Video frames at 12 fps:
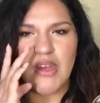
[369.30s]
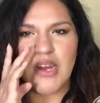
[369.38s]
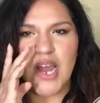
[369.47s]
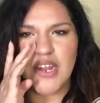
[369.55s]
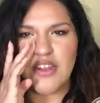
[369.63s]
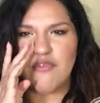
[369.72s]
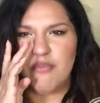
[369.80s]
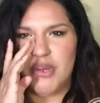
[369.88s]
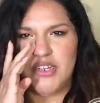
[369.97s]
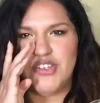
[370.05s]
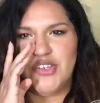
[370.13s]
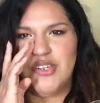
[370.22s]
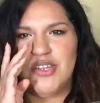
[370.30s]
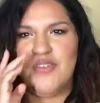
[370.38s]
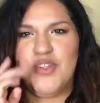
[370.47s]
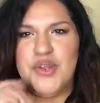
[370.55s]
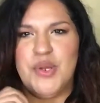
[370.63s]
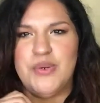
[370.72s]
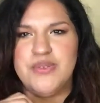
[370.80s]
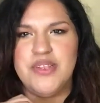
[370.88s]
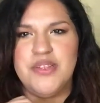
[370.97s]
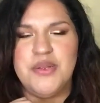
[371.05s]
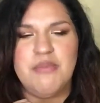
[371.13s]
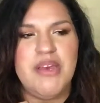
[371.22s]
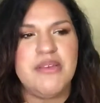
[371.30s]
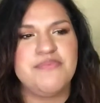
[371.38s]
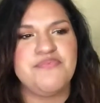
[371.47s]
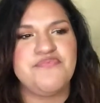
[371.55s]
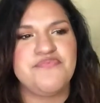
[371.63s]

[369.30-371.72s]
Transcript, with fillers: kind of pungent in the nose a little bit.